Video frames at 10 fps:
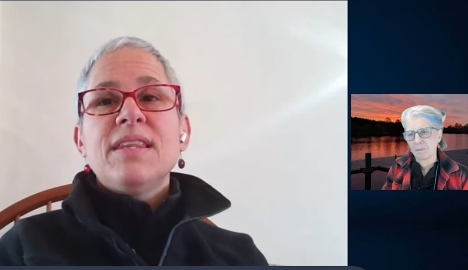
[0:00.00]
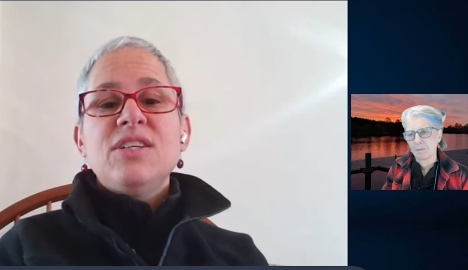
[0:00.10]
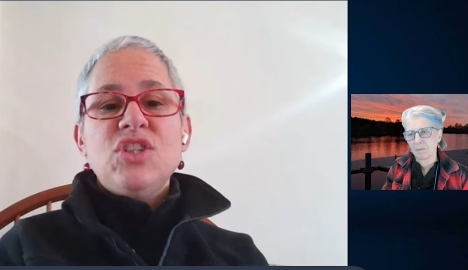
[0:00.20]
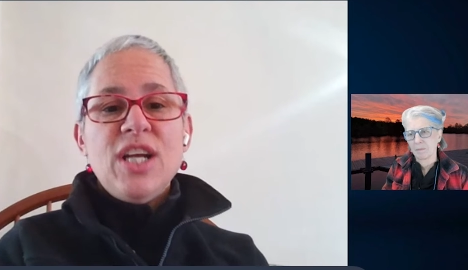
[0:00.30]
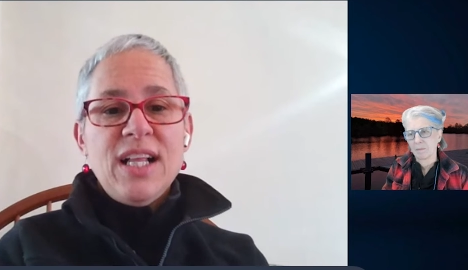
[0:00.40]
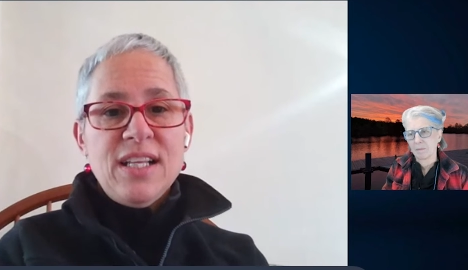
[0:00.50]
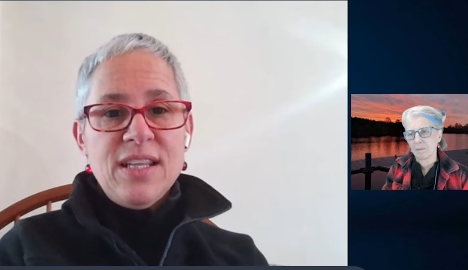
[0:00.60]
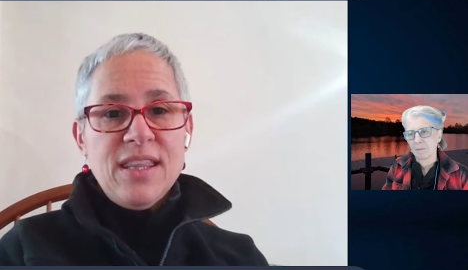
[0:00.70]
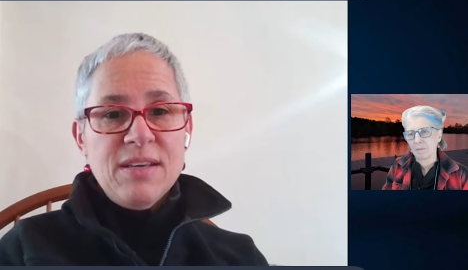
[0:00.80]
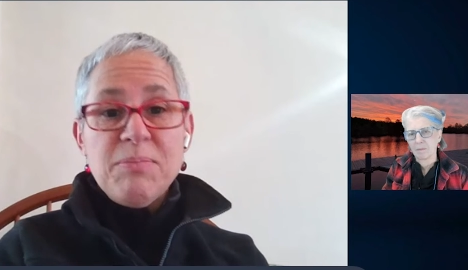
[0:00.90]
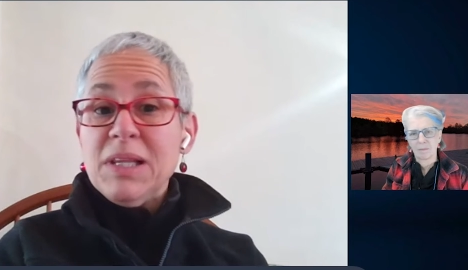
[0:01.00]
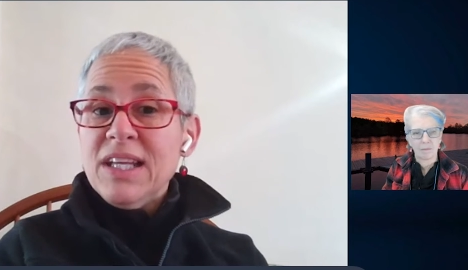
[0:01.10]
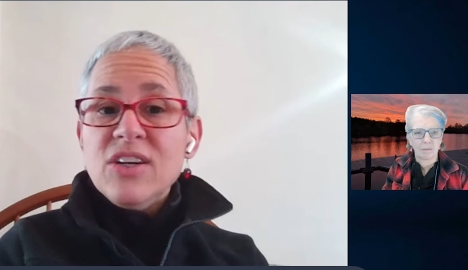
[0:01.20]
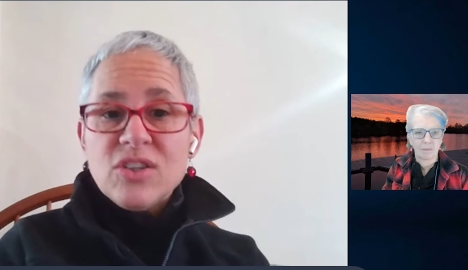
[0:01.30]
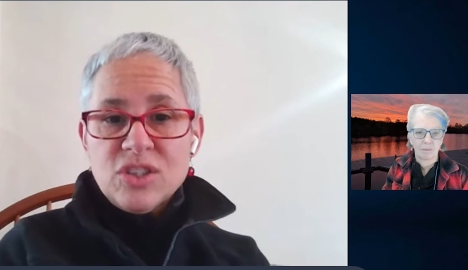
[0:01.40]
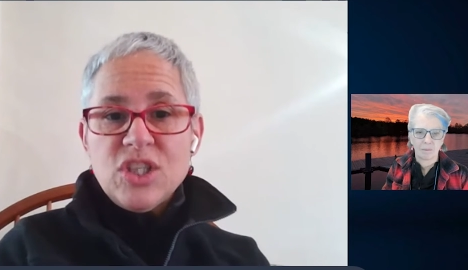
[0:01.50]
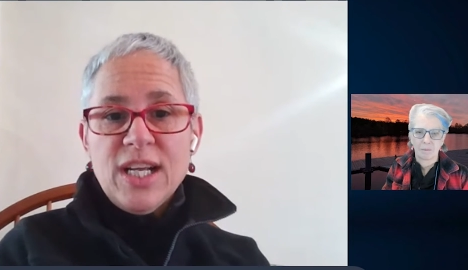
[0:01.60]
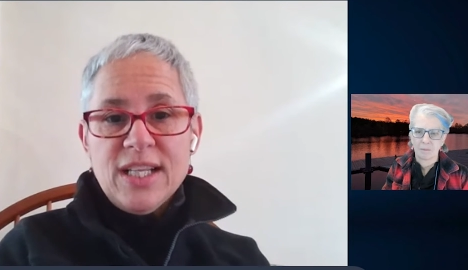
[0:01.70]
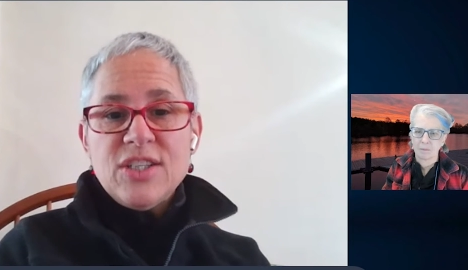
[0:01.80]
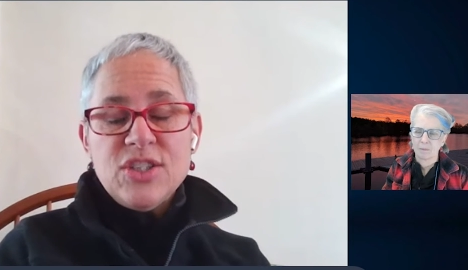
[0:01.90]
Speaker 1: the challenge, the political
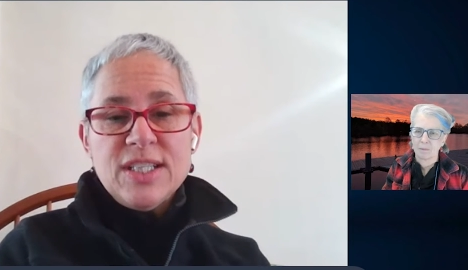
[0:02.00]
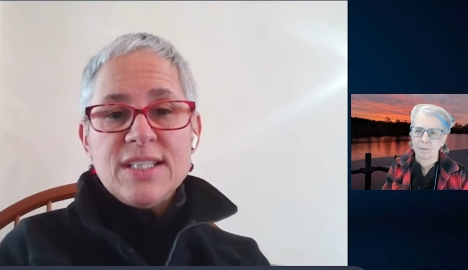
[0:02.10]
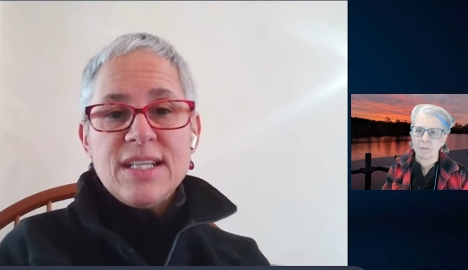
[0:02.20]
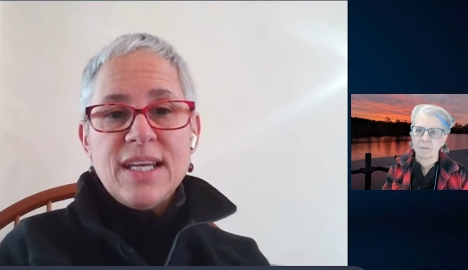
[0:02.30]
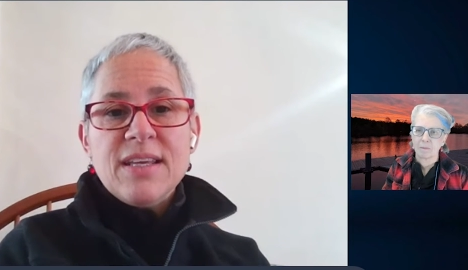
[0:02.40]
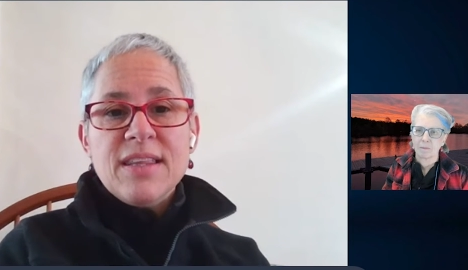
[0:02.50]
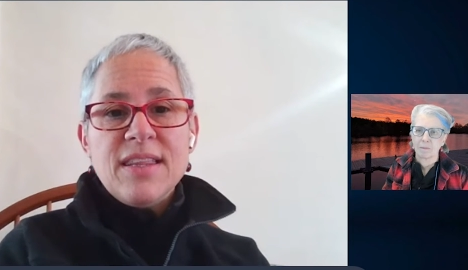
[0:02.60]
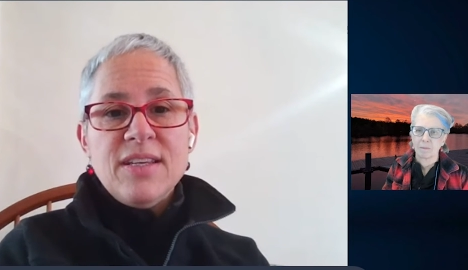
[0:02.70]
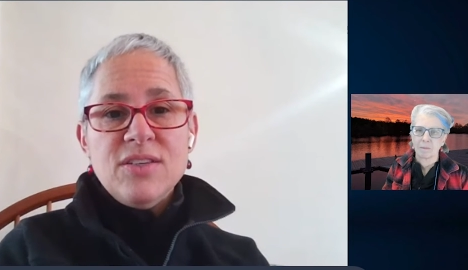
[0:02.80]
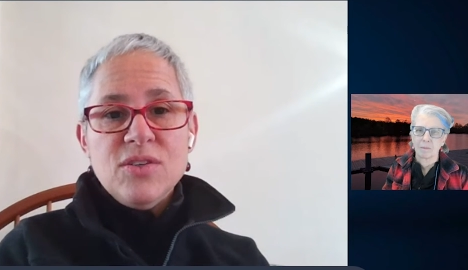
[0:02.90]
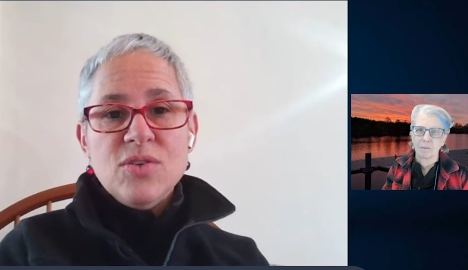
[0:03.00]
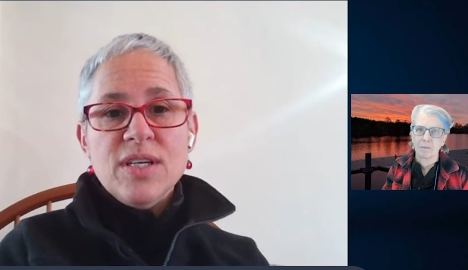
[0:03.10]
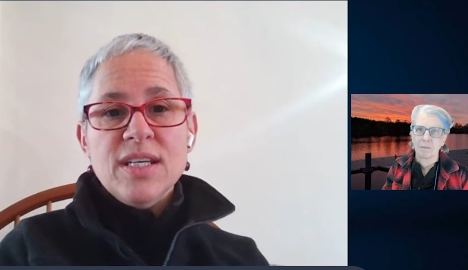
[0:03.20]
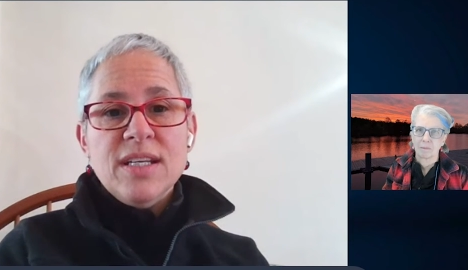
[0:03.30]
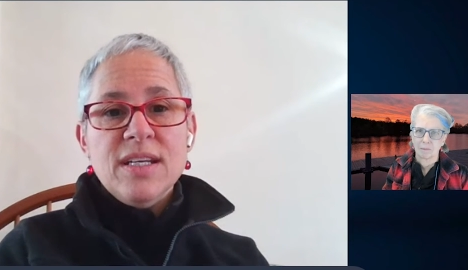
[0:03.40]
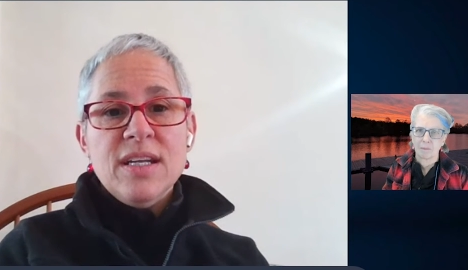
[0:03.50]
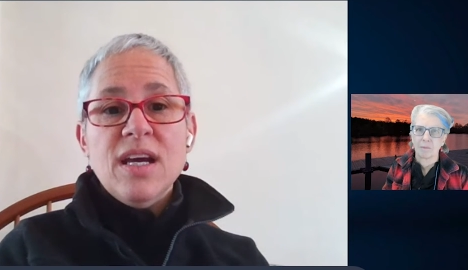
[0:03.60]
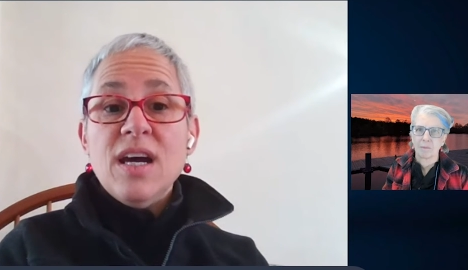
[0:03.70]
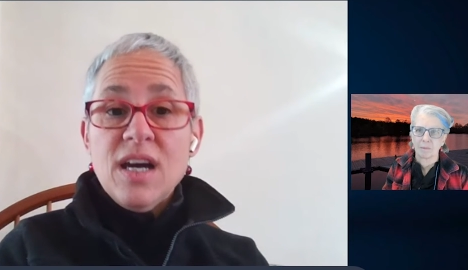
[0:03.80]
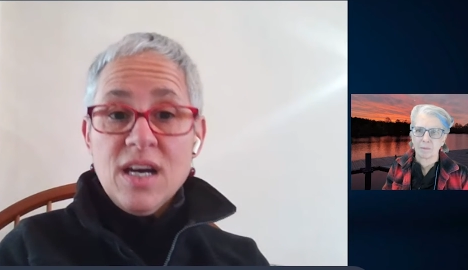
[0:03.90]
challenges like they do in
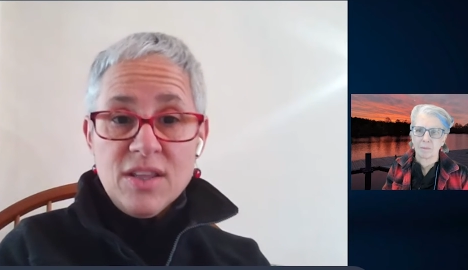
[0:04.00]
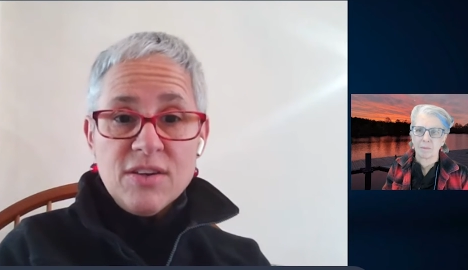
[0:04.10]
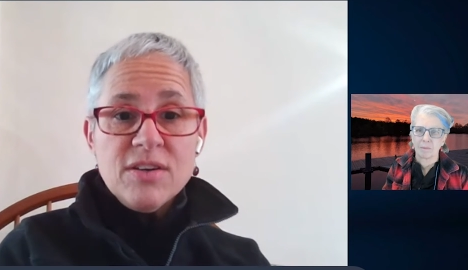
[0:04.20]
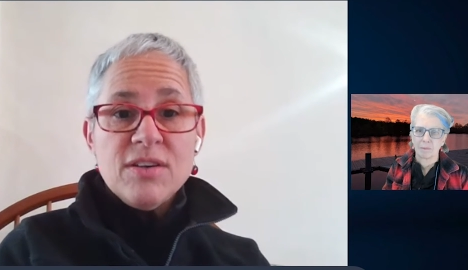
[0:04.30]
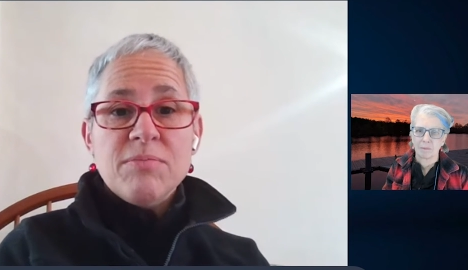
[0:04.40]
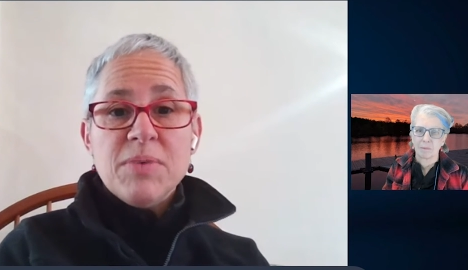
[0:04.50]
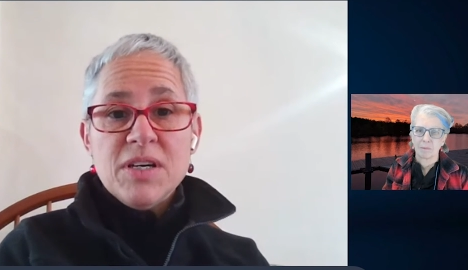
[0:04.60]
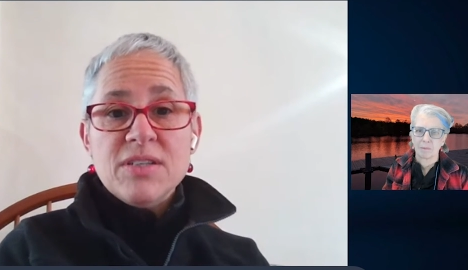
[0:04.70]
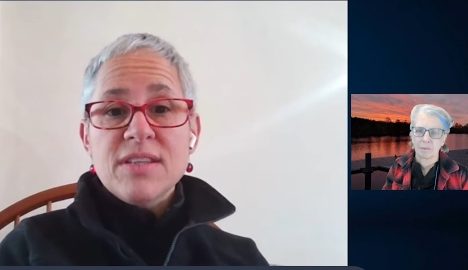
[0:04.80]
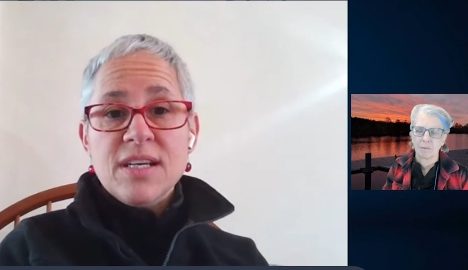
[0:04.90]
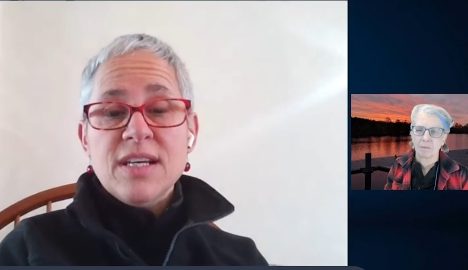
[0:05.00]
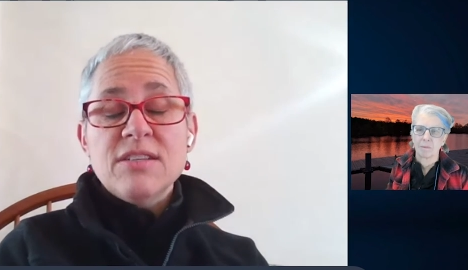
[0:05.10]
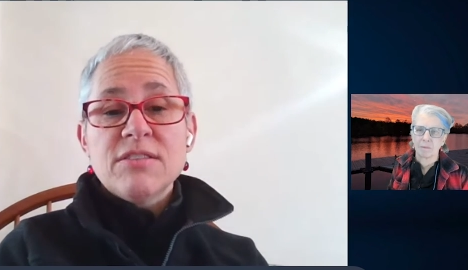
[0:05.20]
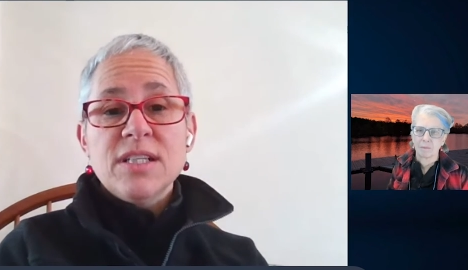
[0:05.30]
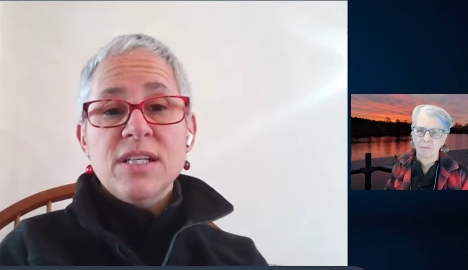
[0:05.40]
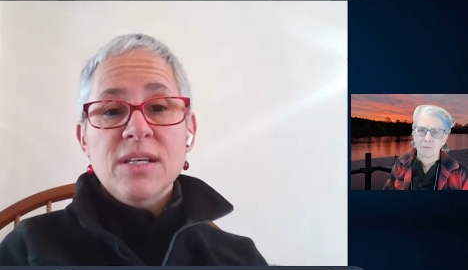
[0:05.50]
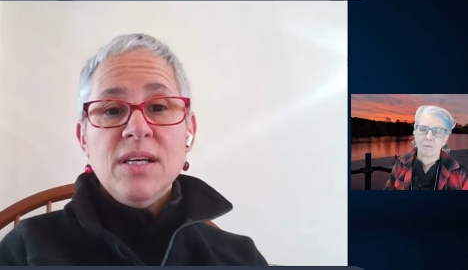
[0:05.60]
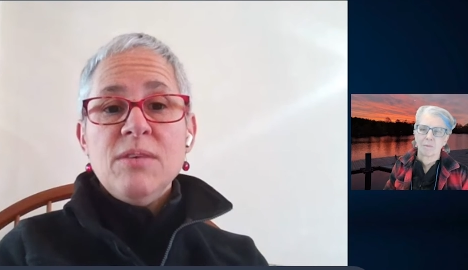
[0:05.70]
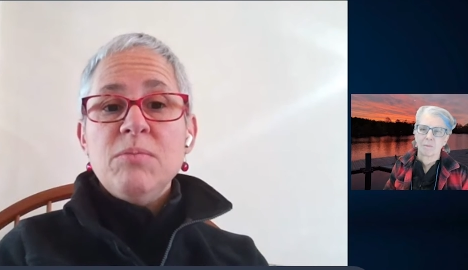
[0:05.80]
other parts of the country,